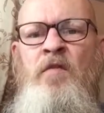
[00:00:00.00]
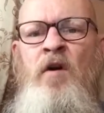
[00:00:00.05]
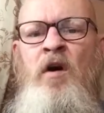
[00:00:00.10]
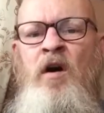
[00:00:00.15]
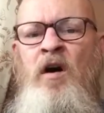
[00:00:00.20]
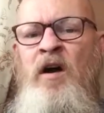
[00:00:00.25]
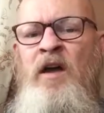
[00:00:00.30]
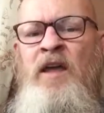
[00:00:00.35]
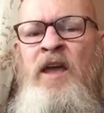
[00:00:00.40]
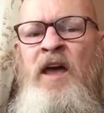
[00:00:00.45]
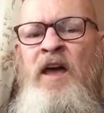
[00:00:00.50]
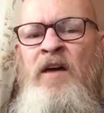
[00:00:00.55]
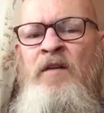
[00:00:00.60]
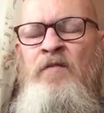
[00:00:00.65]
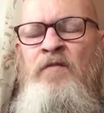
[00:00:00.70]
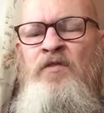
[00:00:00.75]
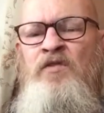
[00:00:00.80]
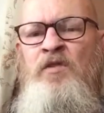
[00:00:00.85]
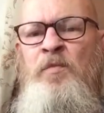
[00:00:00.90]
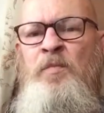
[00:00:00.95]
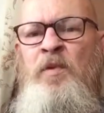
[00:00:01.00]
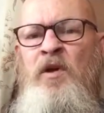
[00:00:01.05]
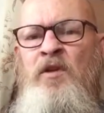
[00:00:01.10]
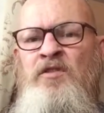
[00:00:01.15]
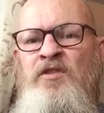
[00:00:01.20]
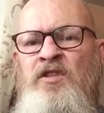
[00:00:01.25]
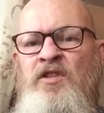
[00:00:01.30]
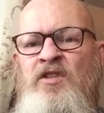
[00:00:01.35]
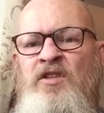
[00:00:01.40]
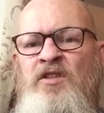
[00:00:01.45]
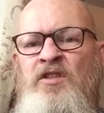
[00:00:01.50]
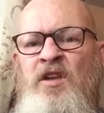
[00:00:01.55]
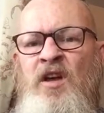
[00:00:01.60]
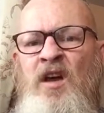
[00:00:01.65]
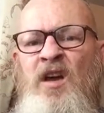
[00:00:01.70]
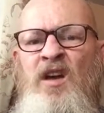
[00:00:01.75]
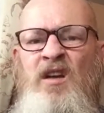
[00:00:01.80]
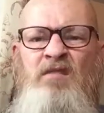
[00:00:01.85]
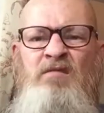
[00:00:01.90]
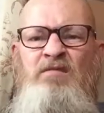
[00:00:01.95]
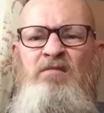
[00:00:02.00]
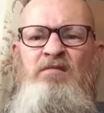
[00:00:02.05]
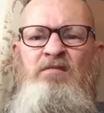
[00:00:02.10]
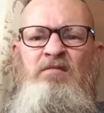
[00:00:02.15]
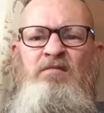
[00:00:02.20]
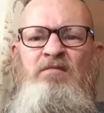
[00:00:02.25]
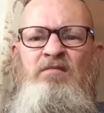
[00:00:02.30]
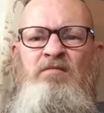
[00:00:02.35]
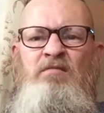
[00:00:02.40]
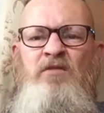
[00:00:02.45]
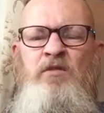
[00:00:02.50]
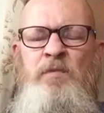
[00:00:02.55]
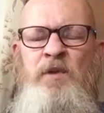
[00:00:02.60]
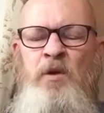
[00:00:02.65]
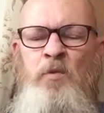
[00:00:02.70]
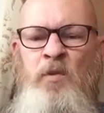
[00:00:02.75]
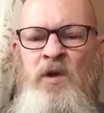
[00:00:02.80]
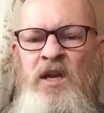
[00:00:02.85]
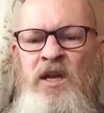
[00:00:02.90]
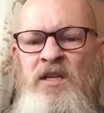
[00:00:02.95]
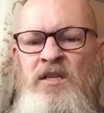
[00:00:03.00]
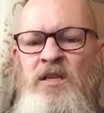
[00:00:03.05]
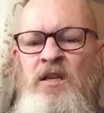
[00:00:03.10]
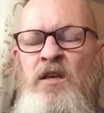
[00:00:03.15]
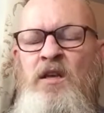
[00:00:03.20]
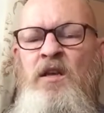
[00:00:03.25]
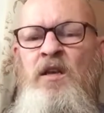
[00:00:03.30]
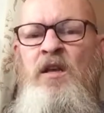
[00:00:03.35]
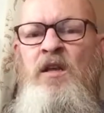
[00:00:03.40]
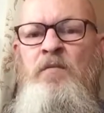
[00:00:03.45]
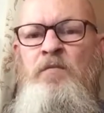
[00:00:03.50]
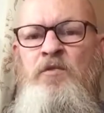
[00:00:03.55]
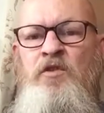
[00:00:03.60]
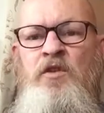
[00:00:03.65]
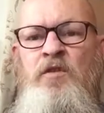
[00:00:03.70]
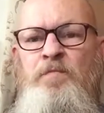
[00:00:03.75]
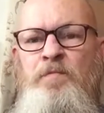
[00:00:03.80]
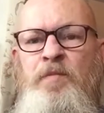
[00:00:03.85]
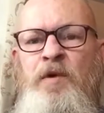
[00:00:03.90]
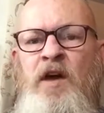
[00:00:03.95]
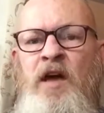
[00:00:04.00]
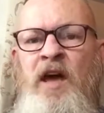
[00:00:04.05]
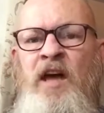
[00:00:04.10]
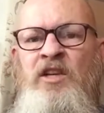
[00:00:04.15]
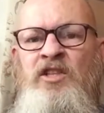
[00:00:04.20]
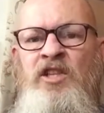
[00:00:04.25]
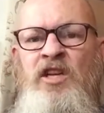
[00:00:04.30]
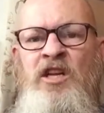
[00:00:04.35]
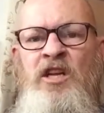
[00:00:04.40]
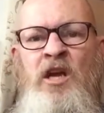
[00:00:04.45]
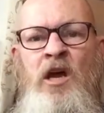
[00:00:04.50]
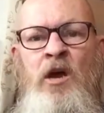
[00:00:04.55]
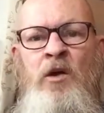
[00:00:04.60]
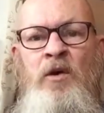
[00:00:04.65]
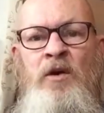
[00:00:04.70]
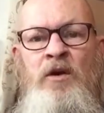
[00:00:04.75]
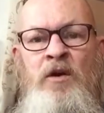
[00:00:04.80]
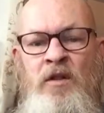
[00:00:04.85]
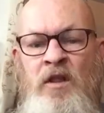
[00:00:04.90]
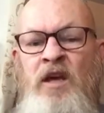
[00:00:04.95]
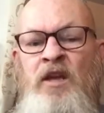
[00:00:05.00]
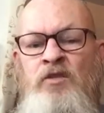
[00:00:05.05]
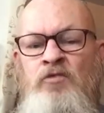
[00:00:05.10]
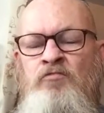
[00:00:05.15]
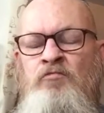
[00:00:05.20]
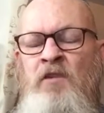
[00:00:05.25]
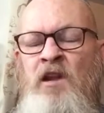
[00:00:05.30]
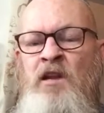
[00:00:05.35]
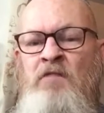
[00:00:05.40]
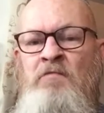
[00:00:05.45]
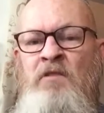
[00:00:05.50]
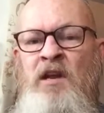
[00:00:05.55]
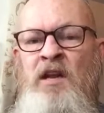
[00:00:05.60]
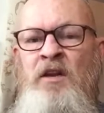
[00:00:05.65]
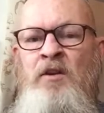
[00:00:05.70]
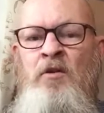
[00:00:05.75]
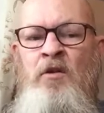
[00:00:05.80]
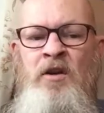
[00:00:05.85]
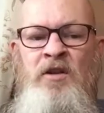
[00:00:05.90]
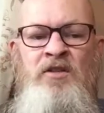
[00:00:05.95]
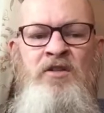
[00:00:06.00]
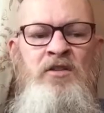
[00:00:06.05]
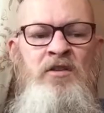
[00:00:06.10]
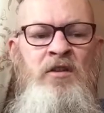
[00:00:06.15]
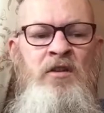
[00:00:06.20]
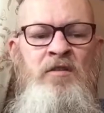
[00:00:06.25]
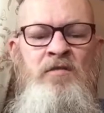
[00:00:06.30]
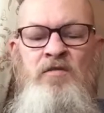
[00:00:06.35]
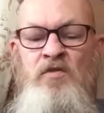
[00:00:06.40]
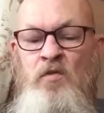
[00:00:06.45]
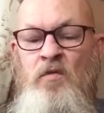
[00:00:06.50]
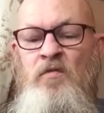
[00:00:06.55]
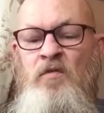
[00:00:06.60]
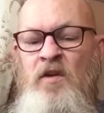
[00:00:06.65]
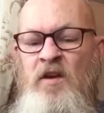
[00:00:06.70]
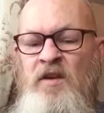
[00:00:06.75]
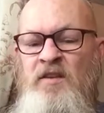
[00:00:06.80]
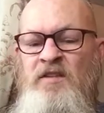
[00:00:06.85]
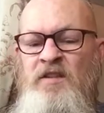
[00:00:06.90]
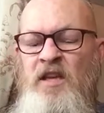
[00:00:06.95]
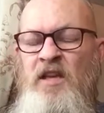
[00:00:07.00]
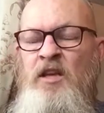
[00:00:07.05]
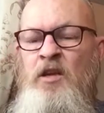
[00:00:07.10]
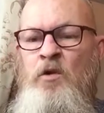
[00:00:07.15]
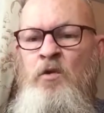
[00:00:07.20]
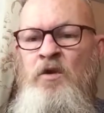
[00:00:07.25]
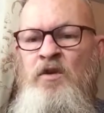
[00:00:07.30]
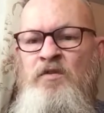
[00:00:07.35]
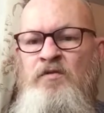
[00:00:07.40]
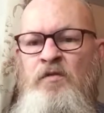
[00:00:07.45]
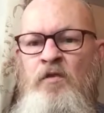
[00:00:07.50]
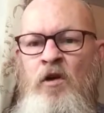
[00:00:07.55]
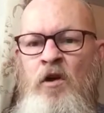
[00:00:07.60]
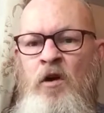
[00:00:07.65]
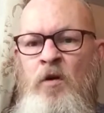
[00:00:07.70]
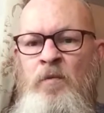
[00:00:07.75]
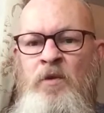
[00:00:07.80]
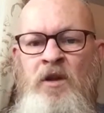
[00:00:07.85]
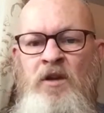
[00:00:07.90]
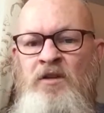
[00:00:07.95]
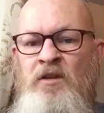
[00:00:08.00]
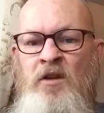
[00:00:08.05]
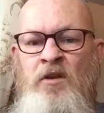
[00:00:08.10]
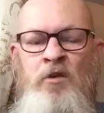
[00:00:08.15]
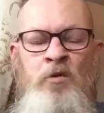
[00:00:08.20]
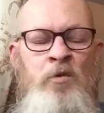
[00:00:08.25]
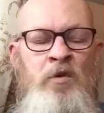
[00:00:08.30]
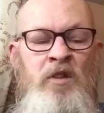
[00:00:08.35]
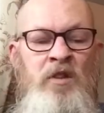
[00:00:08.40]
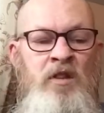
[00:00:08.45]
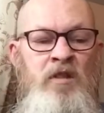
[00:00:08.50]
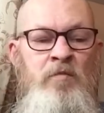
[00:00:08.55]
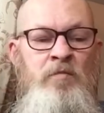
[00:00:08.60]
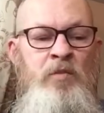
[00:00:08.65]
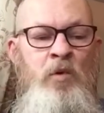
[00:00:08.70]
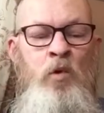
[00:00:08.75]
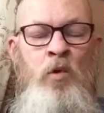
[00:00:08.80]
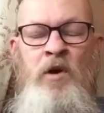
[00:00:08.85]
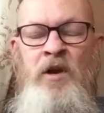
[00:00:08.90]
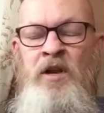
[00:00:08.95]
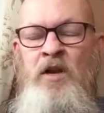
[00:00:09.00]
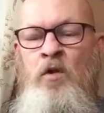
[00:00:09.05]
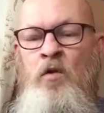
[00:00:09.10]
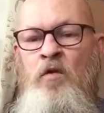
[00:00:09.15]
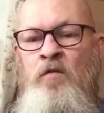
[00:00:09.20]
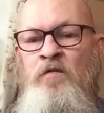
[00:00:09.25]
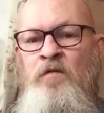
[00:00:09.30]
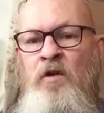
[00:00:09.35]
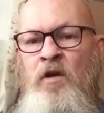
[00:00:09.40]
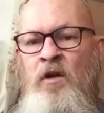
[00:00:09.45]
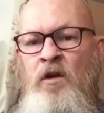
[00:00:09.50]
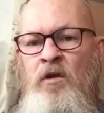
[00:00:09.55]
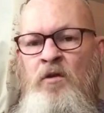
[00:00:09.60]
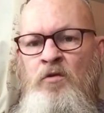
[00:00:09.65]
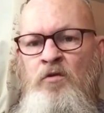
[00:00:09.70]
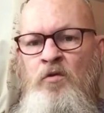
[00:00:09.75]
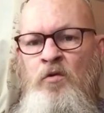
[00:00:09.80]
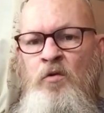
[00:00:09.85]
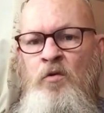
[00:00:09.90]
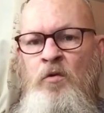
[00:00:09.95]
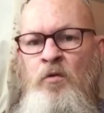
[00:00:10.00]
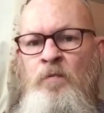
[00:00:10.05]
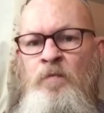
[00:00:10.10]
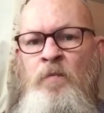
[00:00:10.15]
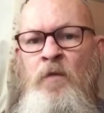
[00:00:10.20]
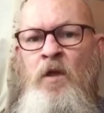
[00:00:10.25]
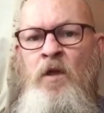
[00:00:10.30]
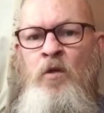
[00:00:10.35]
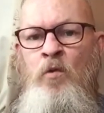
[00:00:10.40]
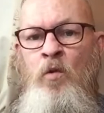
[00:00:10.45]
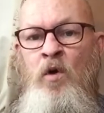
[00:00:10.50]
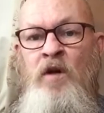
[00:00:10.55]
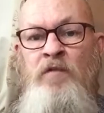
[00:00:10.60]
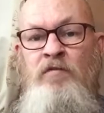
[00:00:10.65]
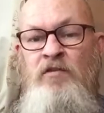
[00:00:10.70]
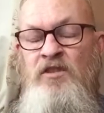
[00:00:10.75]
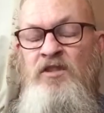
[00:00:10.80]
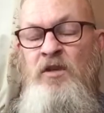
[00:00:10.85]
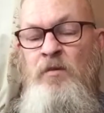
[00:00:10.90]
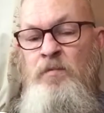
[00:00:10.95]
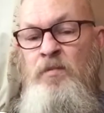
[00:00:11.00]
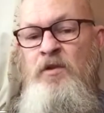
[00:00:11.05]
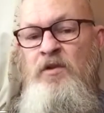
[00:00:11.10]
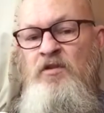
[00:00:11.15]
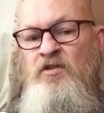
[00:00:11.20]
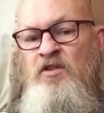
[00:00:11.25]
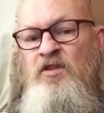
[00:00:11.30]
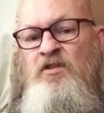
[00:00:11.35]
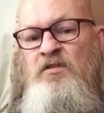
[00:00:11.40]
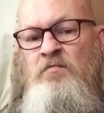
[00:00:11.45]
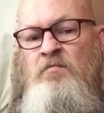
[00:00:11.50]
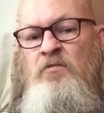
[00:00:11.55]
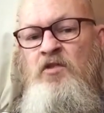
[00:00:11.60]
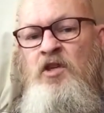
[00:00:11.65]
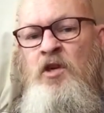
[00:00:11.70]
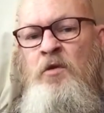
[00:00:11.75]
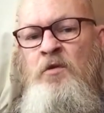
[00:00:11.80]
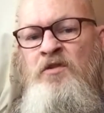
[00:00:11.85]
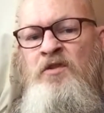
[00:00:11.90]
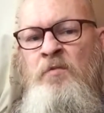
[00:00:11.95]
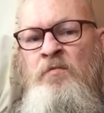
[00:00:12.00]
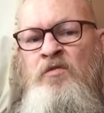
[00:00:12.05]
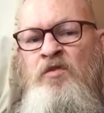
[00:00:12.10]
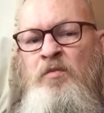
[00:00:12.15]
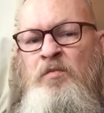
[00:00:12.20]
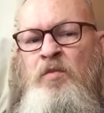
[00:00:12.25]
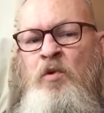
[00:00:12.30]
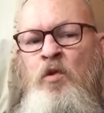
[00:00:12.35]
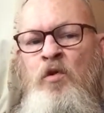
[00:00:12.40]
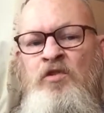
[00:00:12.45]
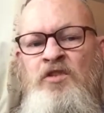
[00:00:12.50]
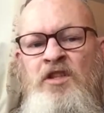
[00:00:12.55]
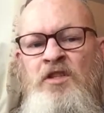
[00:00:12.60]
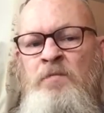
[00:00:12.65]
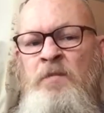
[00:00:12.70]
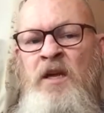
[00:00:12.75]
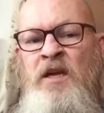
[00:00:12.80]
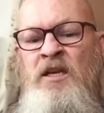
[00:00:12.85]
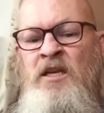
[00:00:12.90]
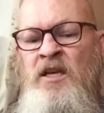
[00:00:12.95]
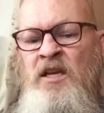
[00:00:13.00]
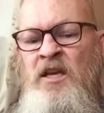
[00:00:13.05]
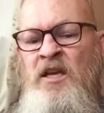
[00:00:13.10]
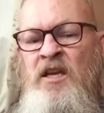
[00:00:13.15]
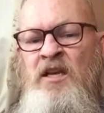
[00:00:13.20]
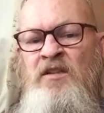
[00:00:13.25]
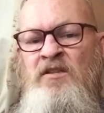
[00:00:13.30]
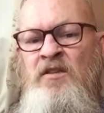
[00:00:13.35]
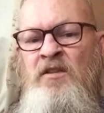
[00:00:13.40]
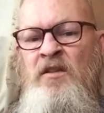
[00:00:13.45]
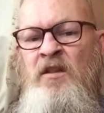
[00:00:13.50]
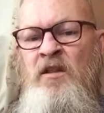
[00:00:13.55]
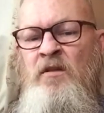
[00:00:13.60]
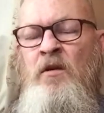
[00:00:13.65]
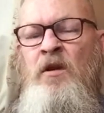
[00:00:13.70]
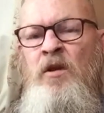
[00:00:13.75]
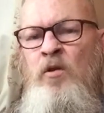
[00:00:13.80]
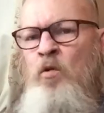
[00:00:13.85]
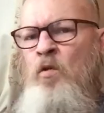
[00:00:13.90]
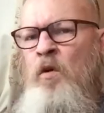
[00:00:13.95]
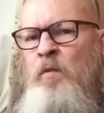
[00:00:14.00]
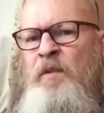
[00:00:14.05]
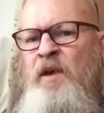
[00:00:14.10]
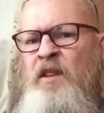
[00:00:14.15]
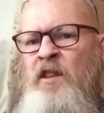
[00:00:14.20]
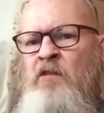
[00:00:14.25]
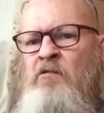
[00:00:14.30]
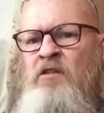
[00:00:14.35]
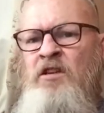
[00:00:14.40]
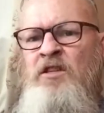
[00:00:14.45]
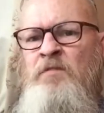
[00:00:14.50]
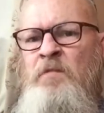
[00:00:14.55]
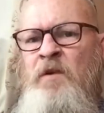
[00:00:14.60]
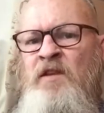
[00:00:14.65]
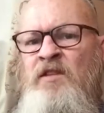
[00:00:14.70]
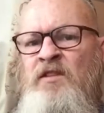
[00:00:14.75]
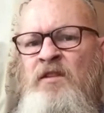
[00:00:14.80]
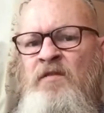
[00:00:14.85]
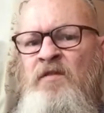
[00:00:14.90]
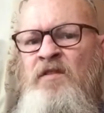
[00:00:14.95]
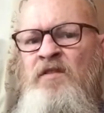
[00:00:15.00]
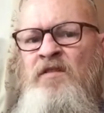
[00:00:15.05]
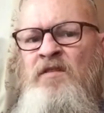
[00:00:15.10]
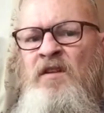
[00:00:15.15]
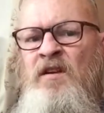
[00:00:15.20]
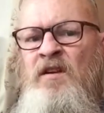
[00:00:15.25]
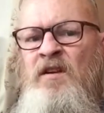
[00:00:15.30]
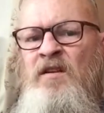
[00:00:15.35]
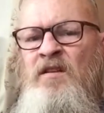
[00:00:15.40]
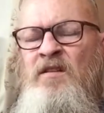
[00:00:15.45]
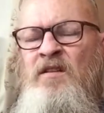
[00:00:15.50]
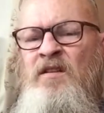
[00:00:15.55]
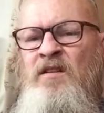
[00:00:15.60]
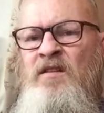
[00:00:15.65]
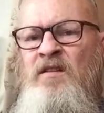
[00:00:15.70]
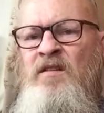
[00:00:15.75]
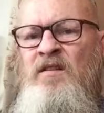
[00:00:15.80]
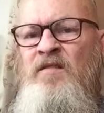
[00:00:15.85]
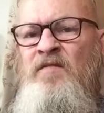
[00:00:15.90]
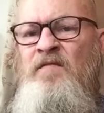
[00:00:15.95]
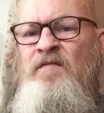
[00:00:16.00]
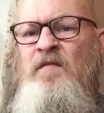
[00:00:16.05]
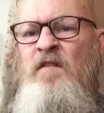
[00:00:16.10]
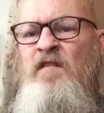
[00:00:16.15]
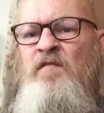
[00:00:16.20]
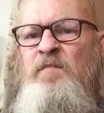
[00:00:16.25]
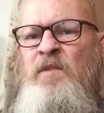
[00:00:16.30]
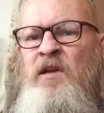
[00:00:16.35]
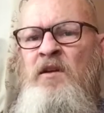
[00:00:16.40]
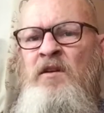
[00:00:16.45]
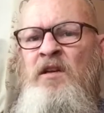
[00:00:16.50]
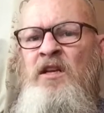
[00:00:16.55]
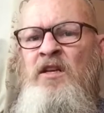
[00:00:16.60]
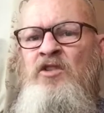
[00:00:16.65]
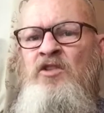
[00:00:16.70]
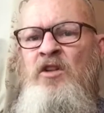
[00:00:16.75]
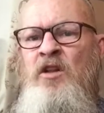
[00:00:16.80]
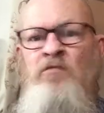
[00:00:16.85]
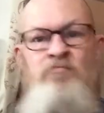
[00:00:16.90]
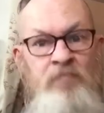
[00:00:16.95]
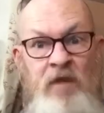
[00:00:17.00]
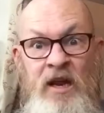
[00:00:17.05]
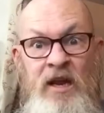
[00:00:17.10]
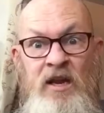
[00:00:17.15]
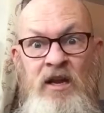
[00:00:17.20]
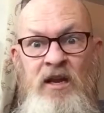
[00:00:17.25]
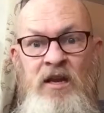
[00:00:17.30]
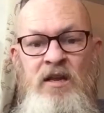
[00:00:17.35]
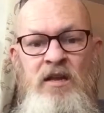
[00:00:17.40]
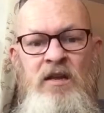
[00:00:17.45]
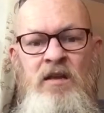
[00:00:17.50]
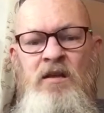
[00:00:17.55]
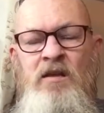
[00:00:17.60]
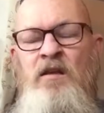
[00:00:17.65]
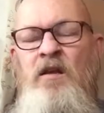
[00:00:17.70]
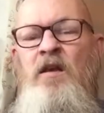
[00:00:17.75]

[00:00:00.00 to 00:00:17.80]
I have, as opposed to just going, it's a bit weird, but actually going, that's really, really nice. And I've sort of like said who it's from, and I don't know whether they bought any or followed or whatever I said, but just show her some support. She's making these, and they're like, oh, I bet they're expensive. And I was like, £5 each. Now, really?